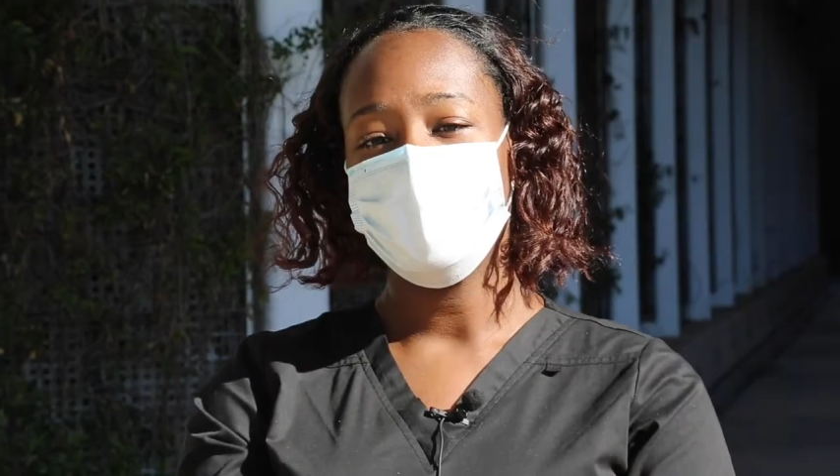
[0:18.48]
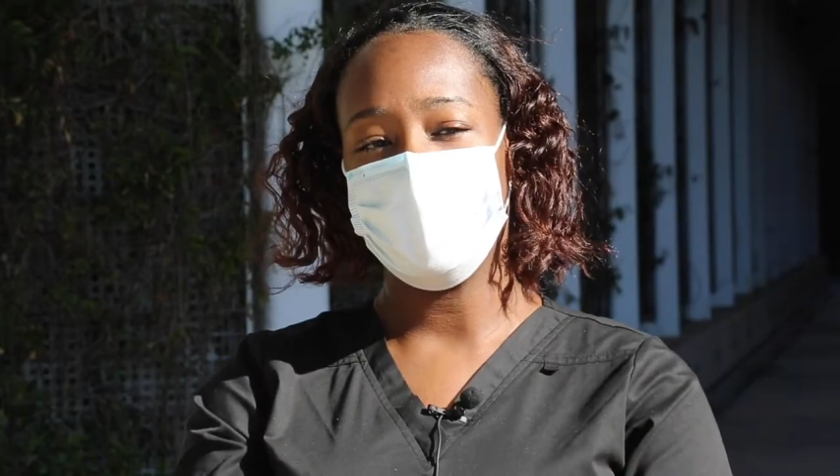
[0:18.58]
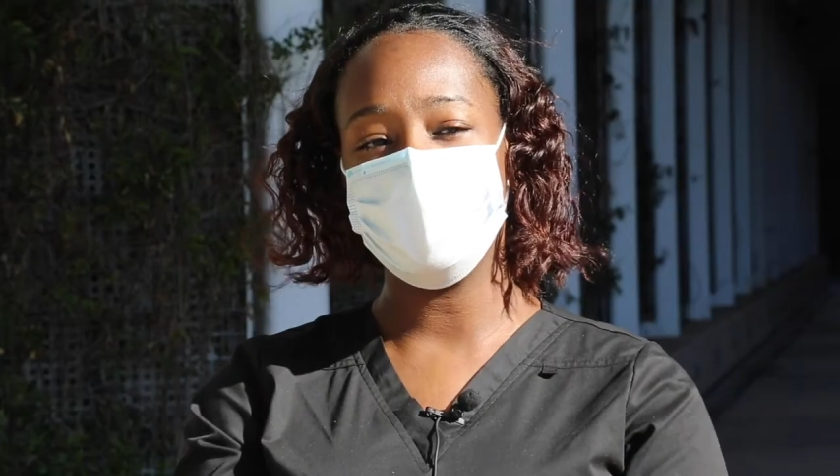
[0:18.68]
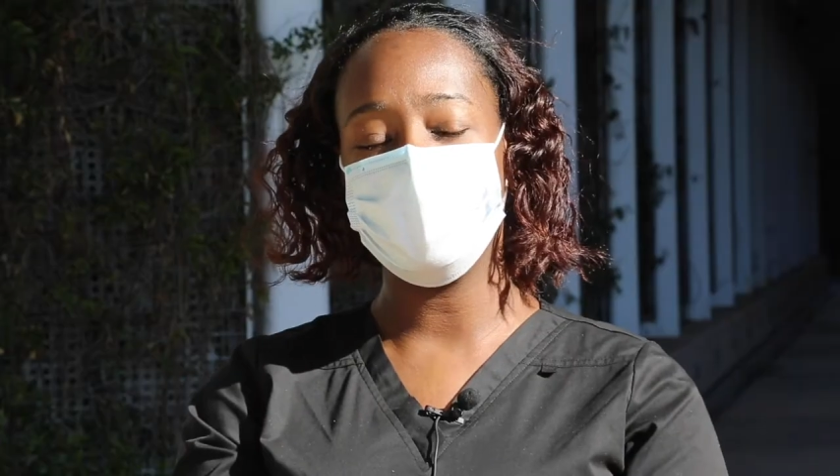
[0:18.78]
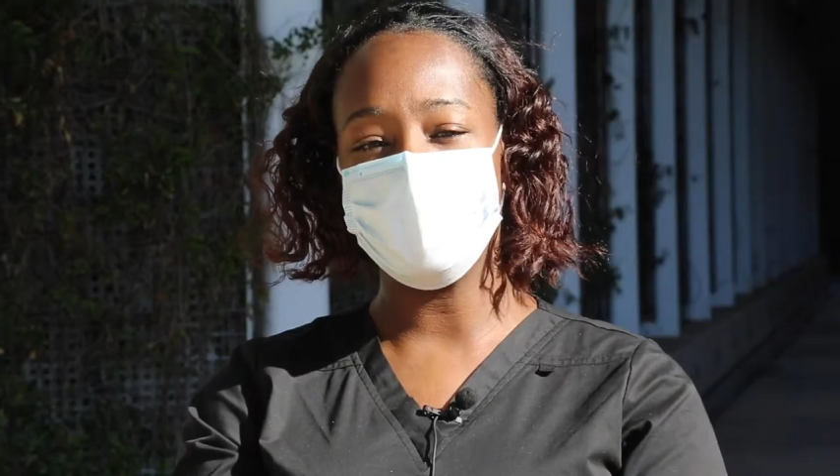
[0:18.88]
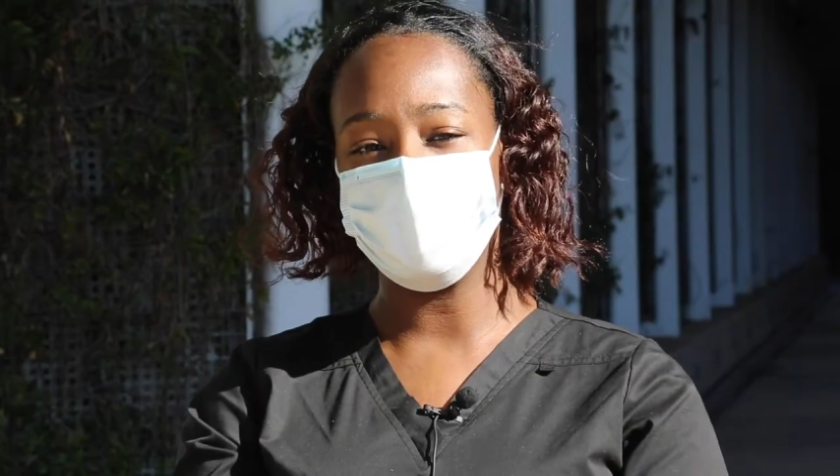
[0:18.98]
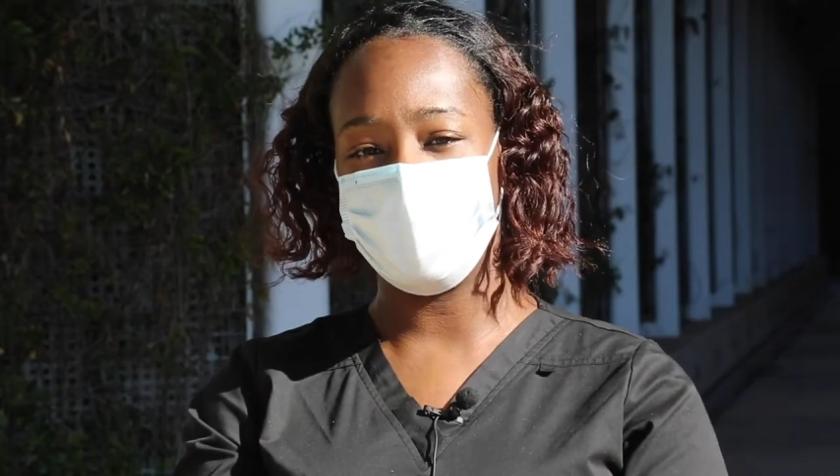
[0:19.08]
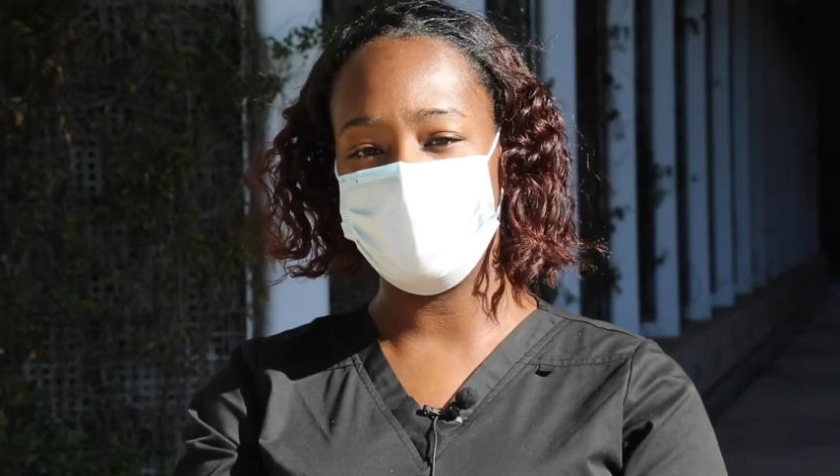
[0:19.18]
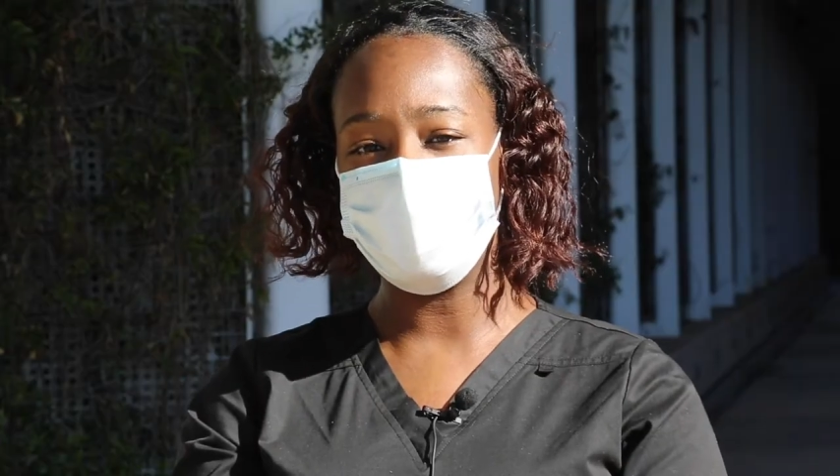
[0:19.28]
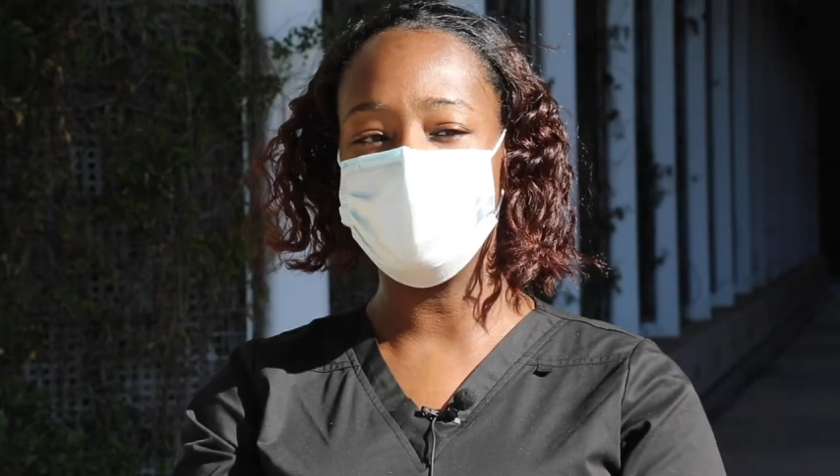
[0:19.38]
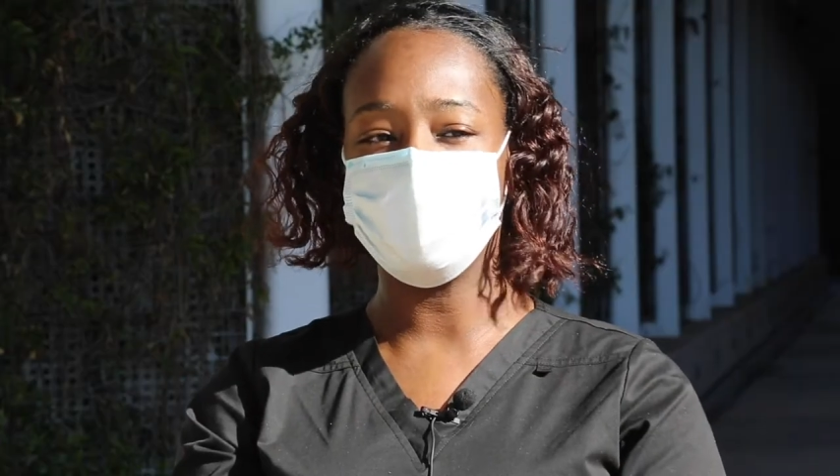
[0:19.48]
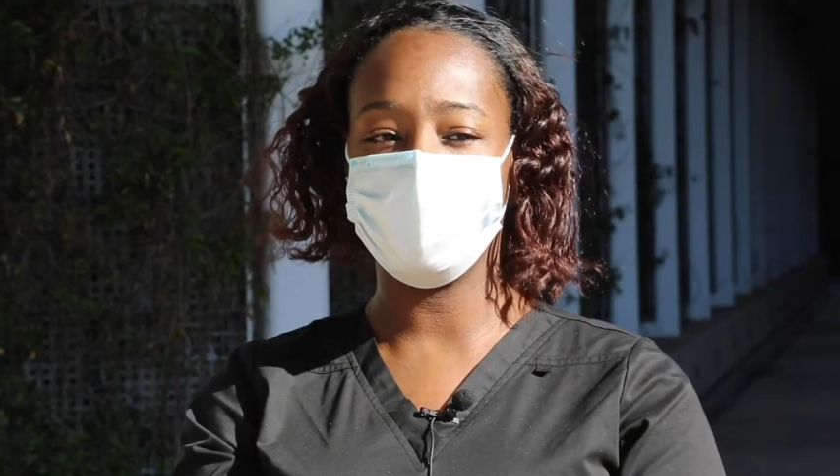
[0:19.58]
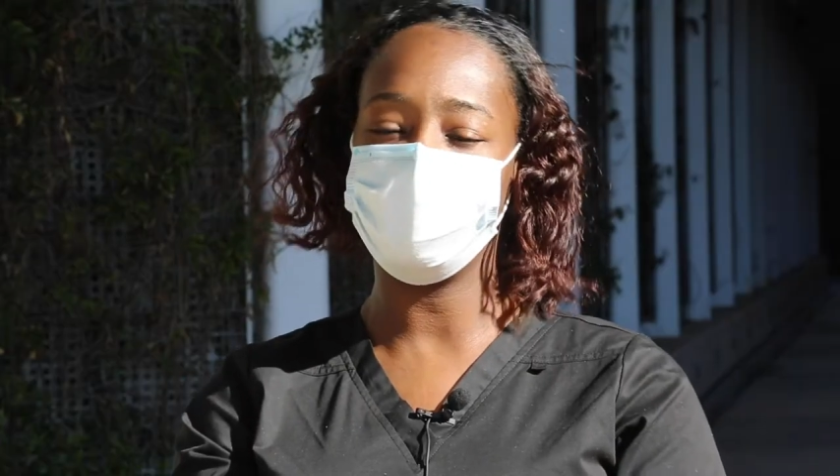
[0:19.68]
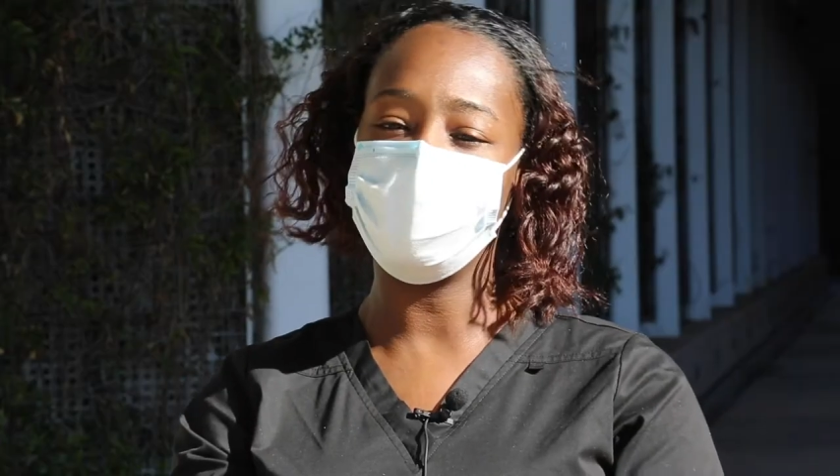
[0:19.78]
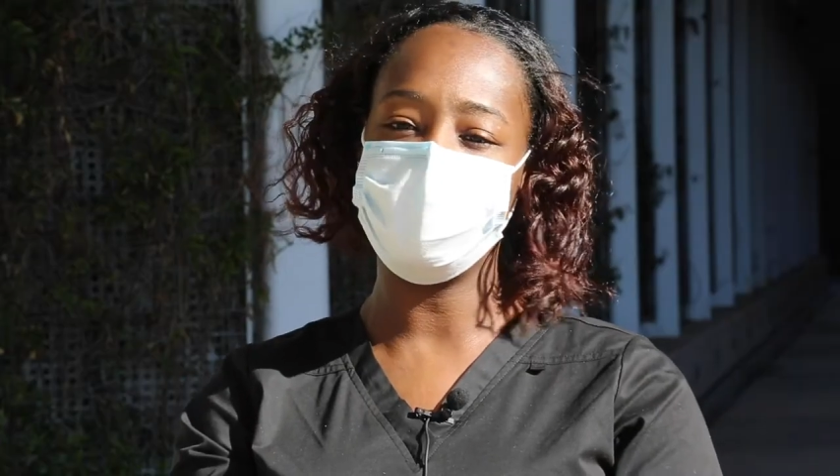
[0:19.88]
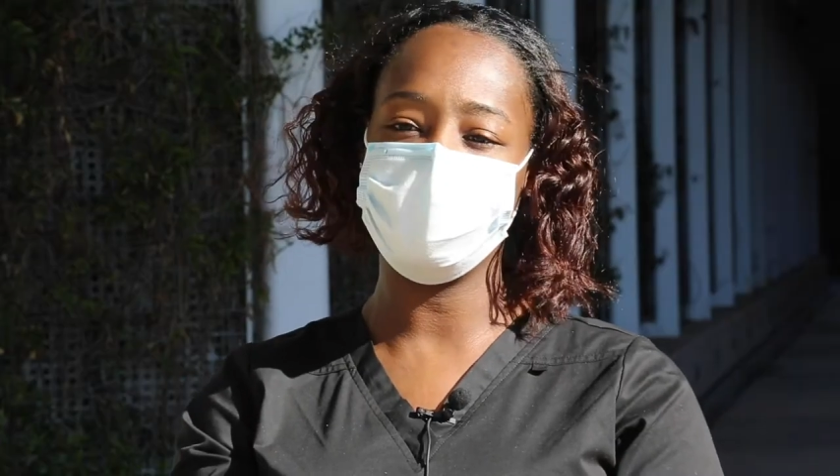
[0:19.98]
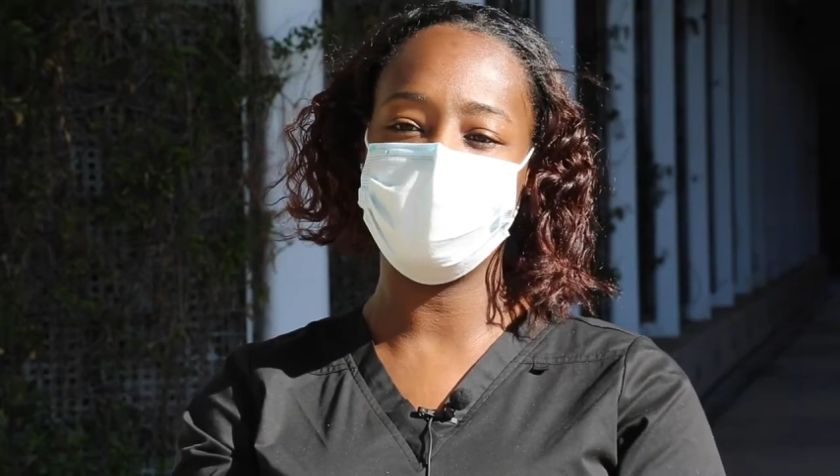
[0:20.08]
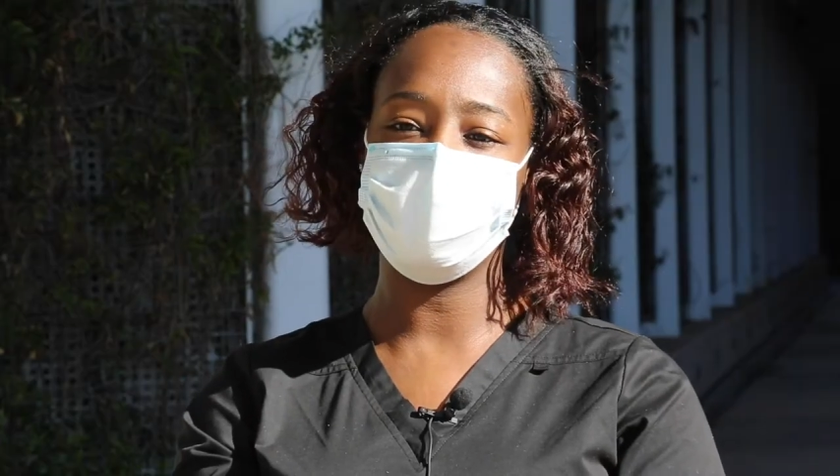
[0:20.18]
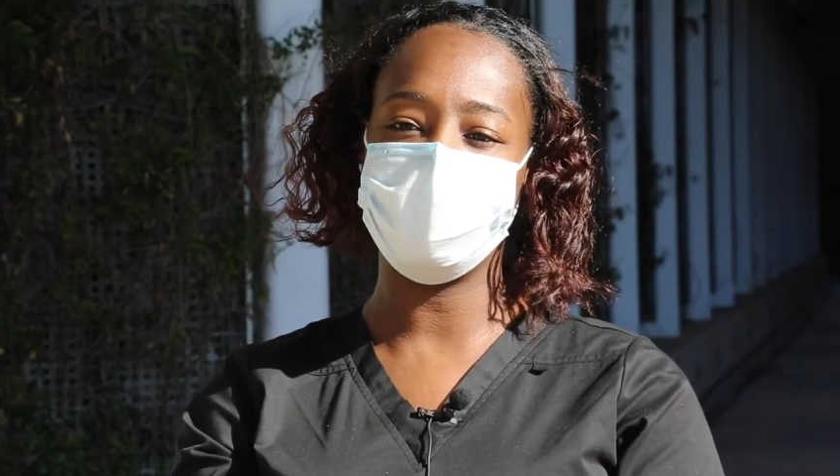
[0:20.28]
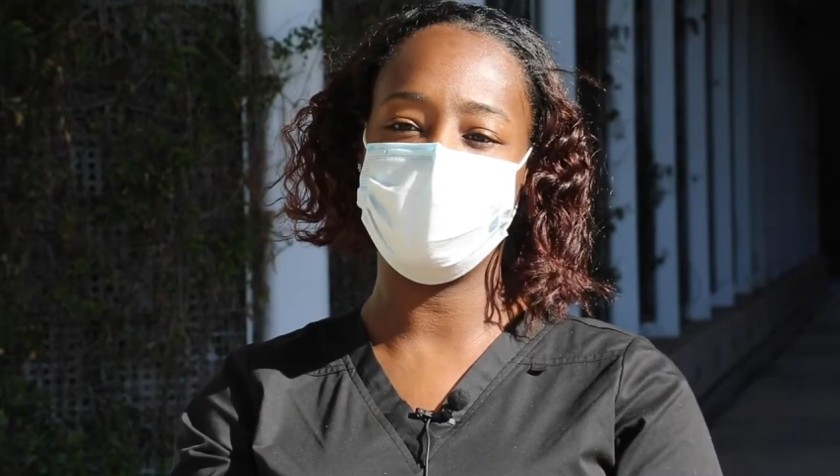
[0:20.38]
I know that a lot of people say, oh,
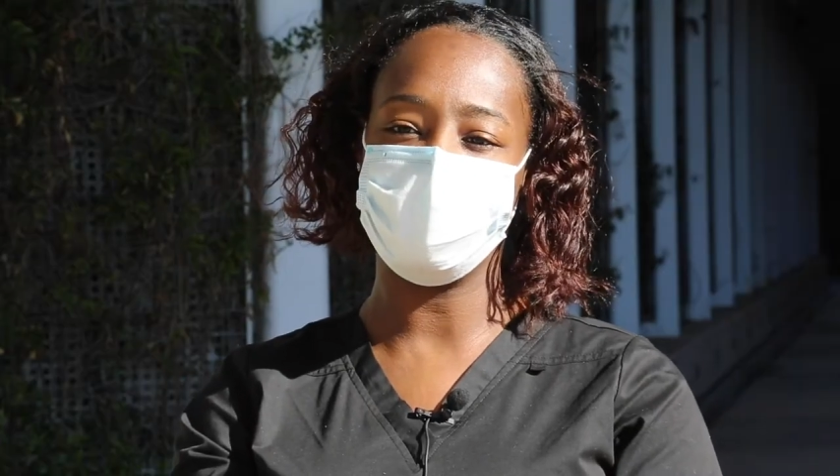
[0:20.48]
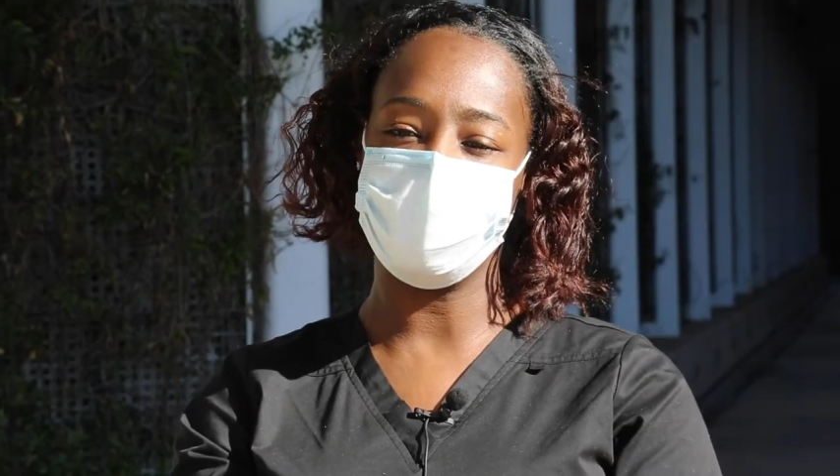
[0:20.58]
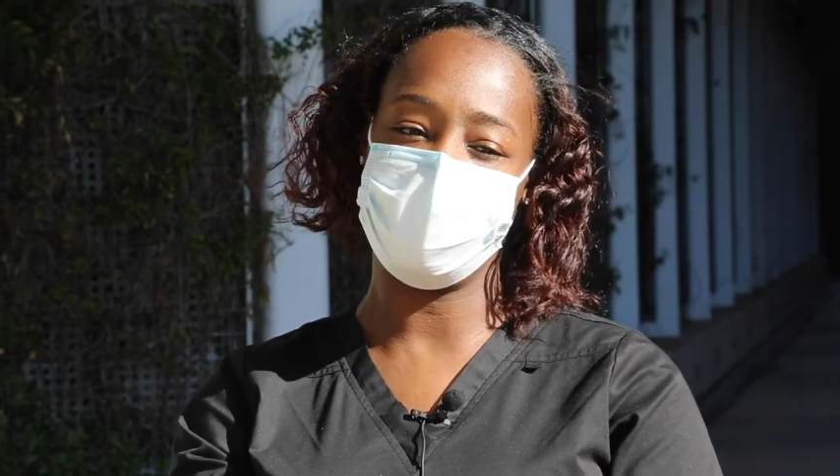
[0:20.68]
you know,